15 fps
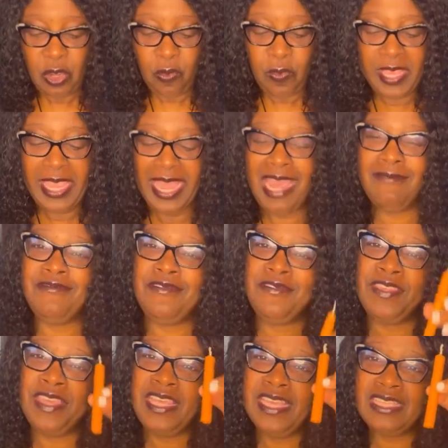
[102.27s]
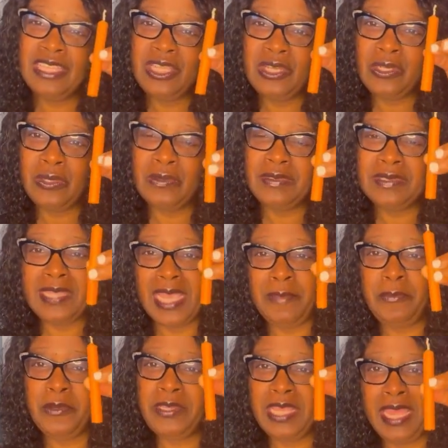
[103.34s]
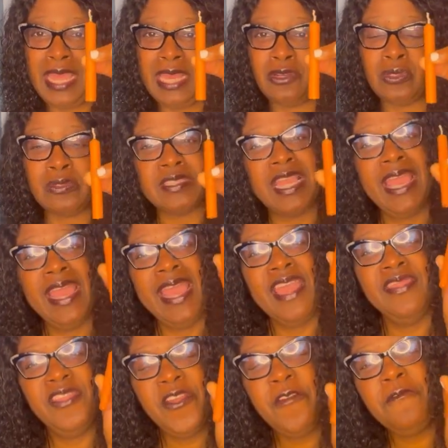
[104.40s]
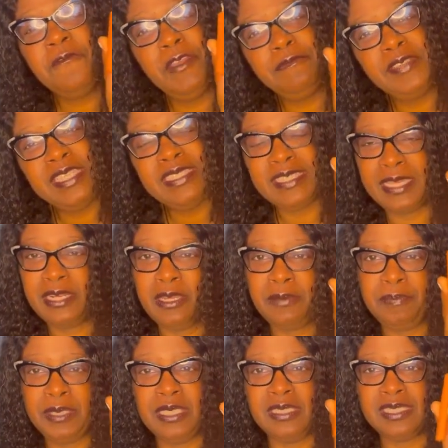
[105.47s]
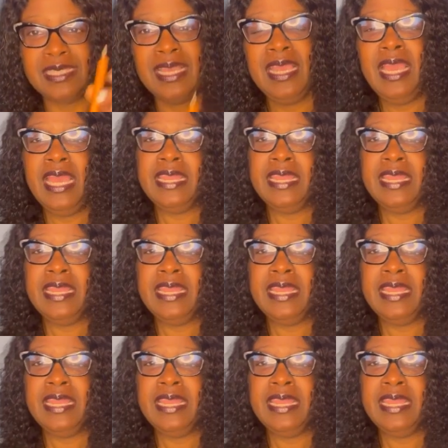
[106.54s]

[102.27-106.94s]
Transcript: We have these little tapered candles and they're 50 cents a piece.